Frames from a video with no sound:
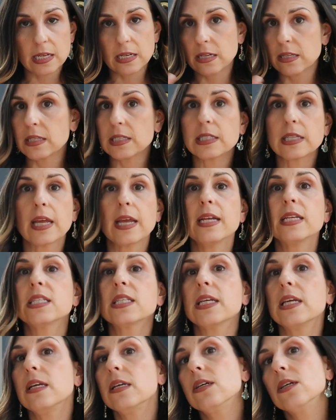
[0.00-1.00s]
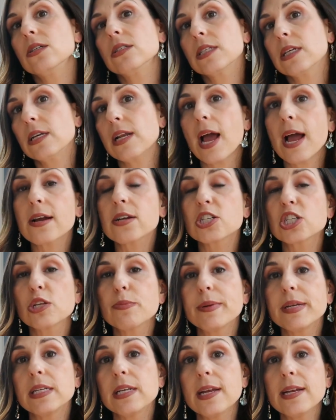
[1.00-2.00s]
And in this case, Kegels could
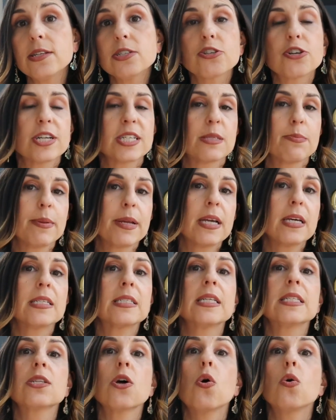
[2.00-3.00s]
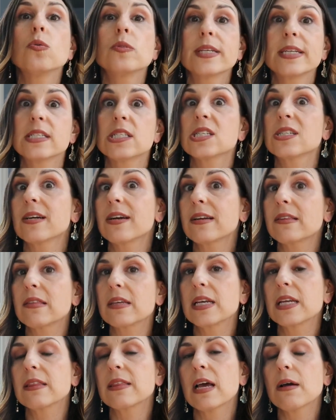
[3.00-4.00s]
actually be dangerous because it's only
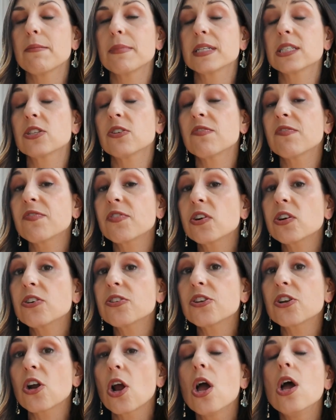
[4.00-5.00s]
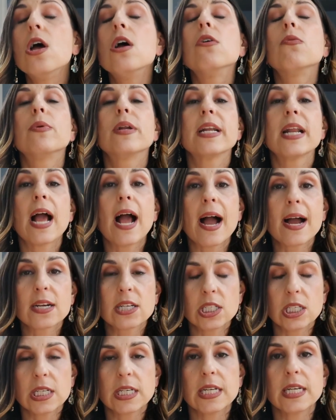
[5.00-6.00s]
strengthening that muscle further when it
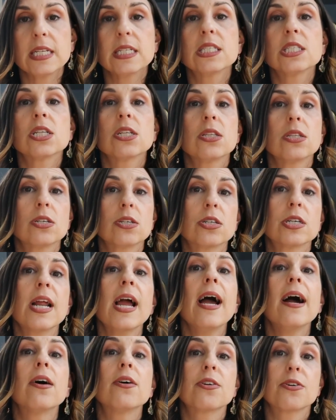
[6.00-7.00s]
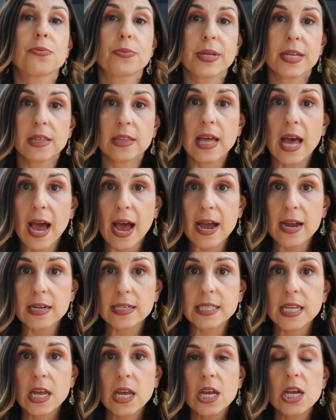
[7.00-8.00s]
actually needs to learn how to
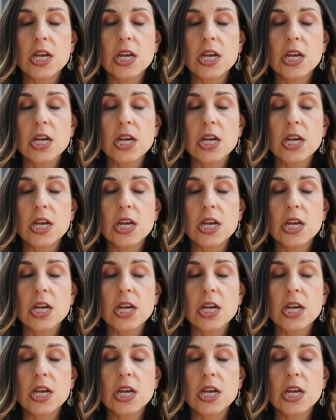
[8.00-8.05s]
relax.